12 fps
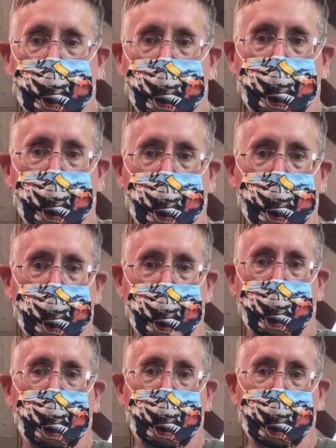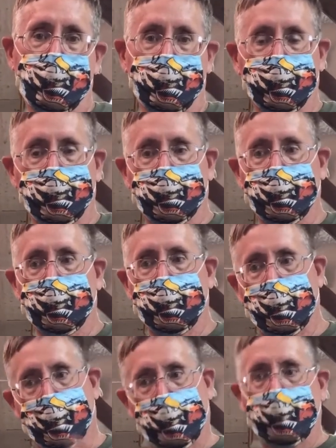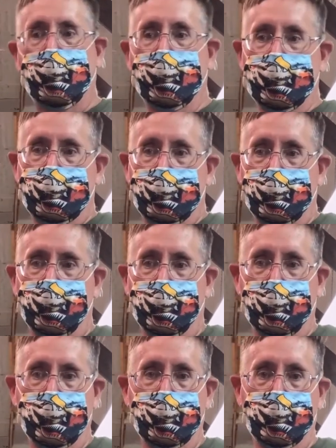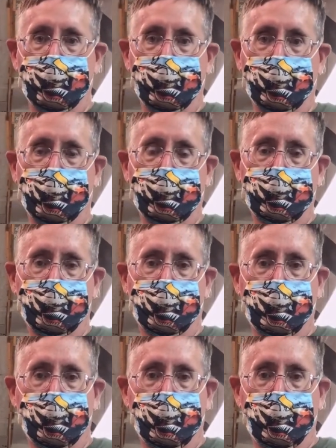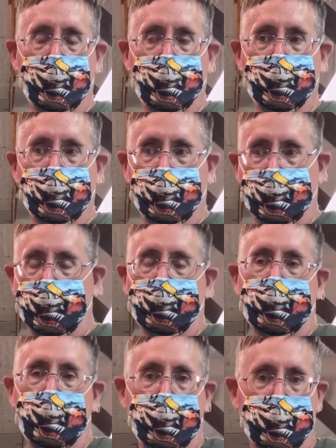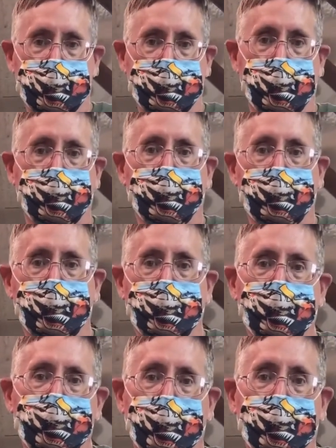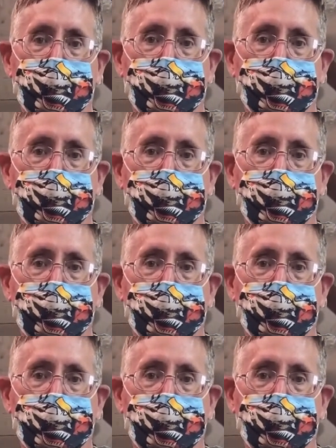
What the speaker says: We'll now go up onto the plane and look at the fuel tank assembly we've done.